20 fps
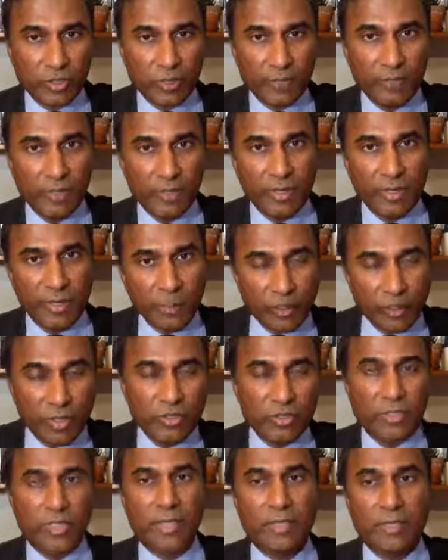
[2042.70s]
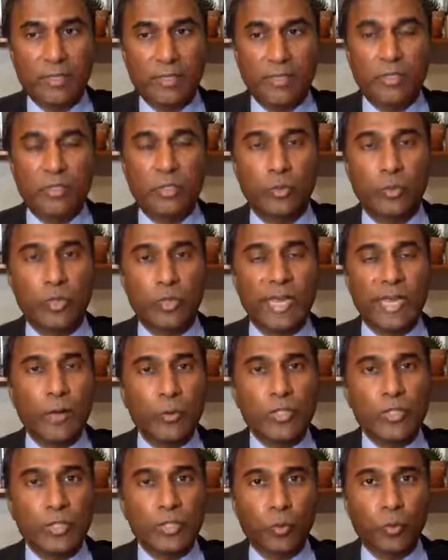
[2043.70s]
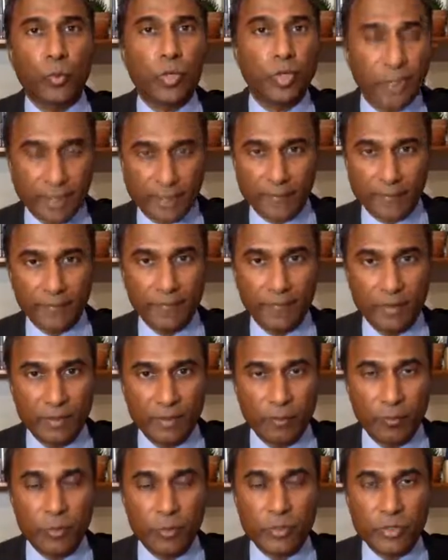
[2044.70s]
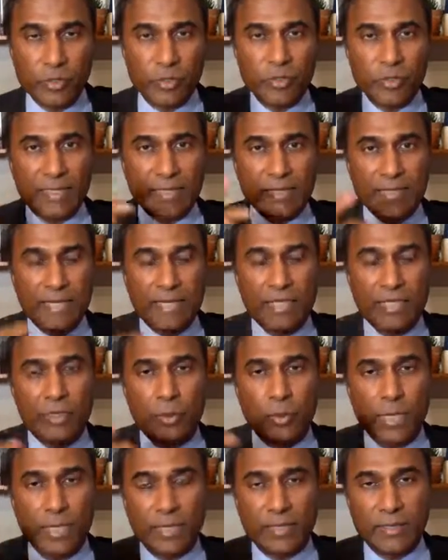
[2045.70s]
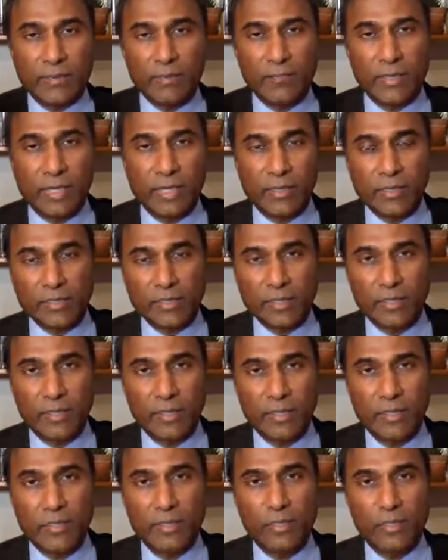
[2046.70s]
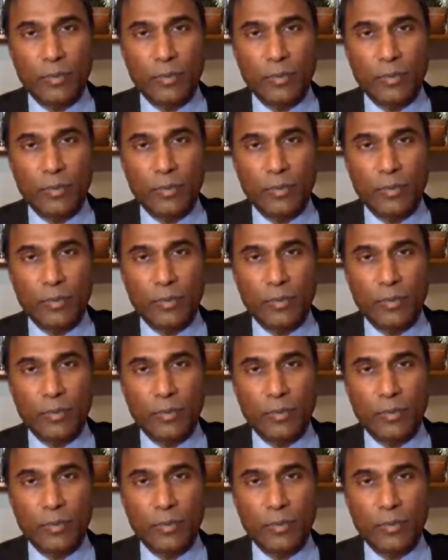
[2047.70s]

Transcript: nature, and we're going to inject it into you. Well, that wasn't working. What was called the attenuated virus.